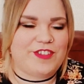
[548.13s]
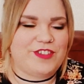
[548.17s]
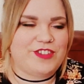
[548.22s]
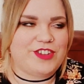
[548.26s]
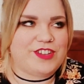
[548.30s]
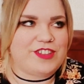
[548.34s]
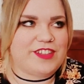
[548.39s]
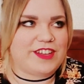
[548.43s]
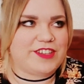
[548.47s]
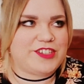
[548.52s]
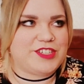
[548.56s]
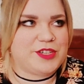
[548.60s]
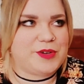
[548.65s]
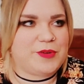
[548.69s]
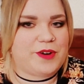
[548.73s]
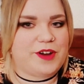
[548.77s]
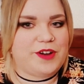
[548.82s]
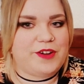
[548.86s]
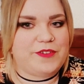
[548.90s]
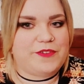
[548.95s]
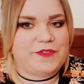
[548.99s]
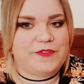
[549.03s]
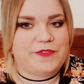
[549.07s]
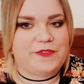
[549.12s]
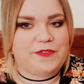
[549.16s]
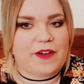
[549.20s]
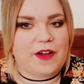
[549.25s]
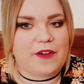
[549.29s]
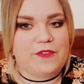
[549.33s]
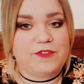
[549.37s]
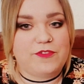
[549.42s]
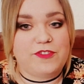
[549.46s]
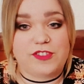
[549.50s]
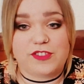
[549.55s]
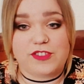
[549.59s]
She's actually quite
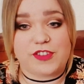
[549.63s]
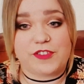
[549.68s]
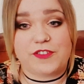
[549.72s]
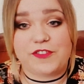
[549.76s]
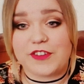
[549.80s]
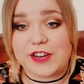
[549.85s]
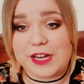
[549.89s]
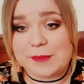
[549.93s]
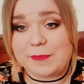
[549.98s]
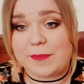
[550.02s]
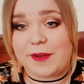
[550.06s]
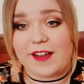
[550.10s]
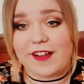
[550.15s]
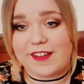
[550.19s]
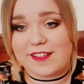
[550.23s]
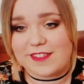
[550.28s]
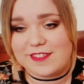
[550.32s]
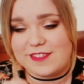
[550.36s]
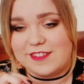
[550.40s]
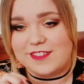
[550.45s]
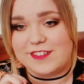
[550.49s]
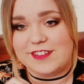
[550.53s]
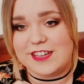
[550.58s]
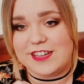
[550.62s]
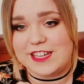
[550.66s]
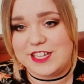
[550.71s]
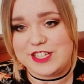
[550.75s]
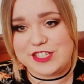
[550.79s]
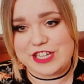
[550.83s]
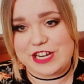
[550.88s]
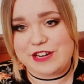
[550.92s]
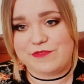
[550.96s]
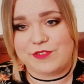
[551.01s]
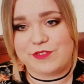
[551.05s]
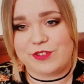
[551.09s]
just a funny person in
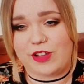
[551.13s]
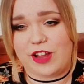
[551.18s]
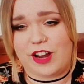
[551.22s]
general,